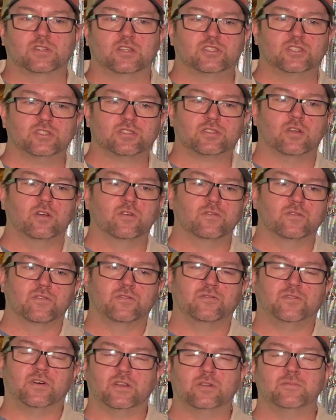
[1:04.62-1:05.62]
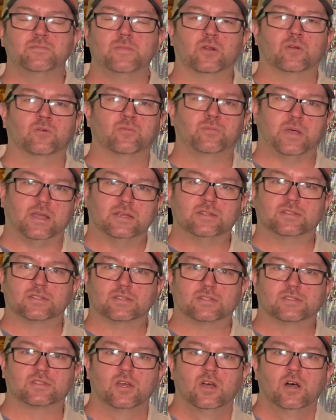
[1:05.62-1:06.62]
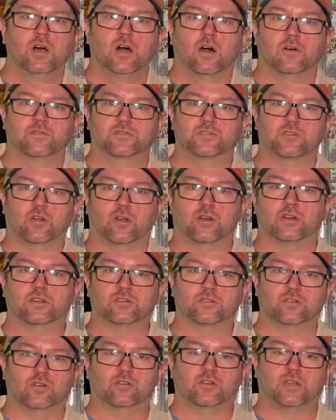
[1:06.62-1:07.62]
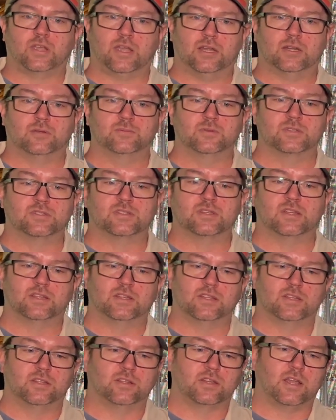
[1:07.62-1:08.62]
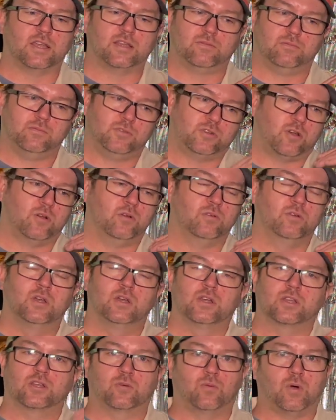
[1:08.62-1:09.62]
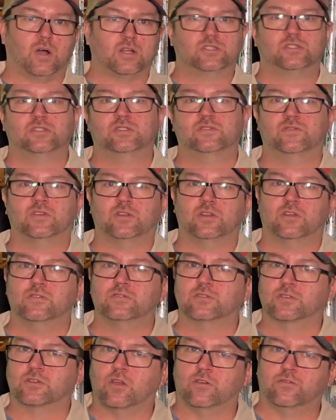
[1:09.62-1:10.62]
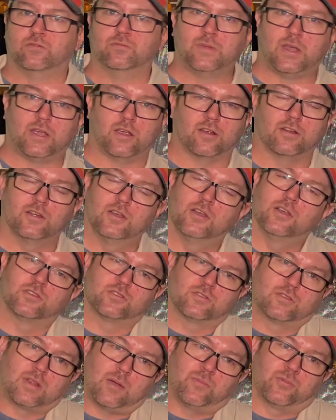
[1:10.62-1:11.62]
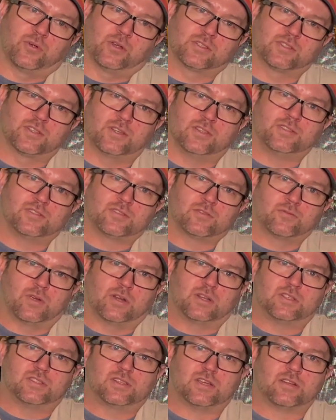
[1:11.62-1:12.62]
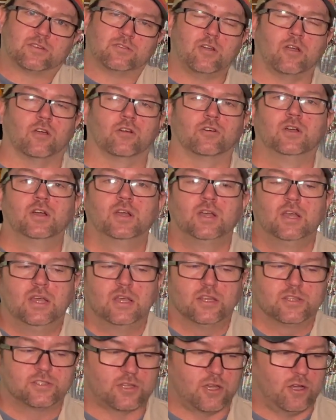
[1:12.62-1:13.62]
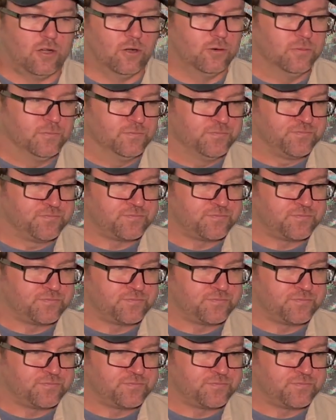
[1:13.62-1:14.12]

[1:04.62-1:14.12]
that just go over the fundamental basics of starting to grow cannabis, and then they, can watch these videos and go from there. So that brings us to Ready, Set, Grow. So